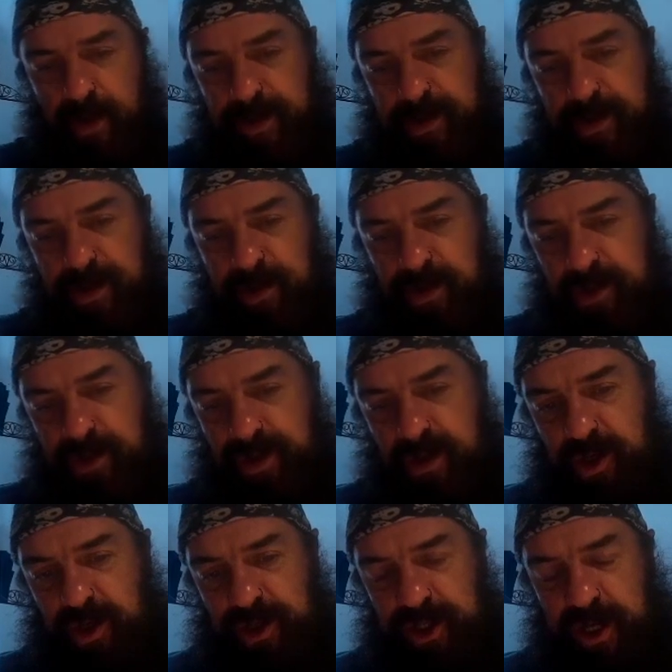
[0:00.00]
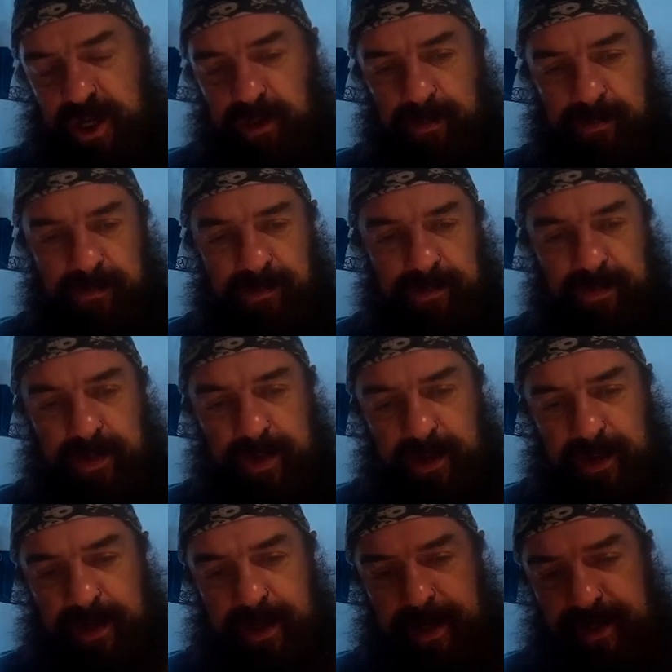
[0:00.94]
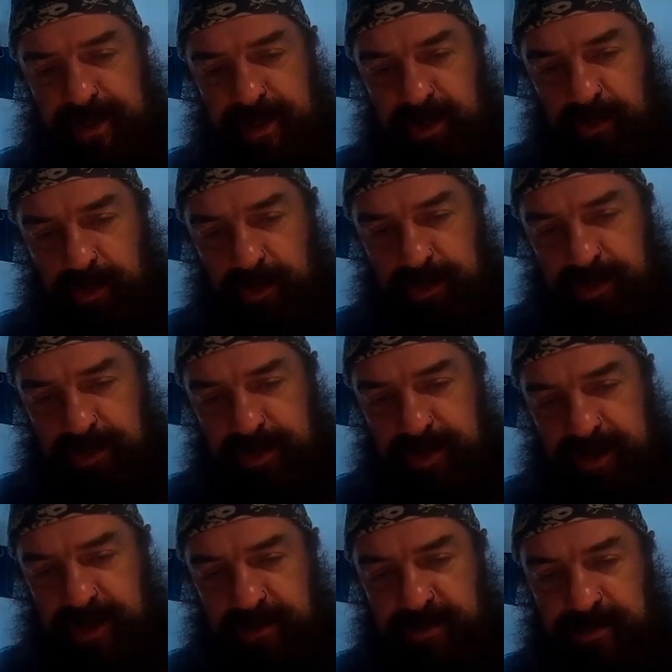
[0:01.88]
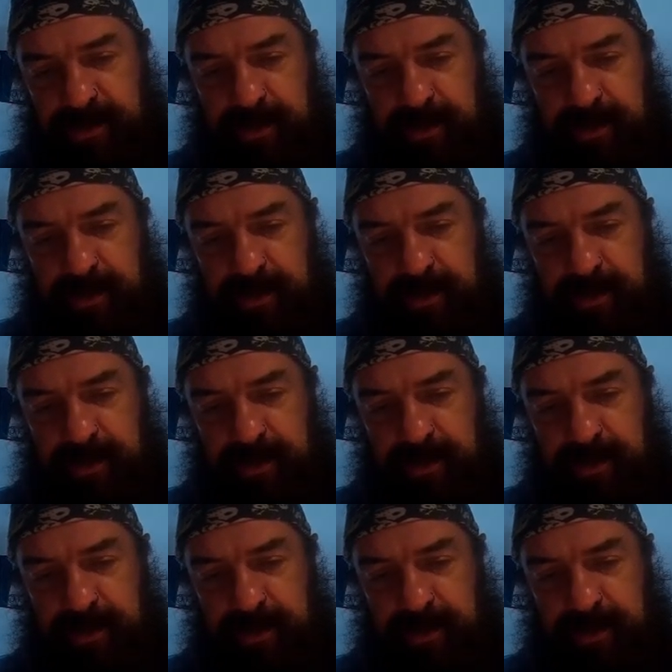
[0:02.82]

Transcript: so you can search out layers in the water and stuff.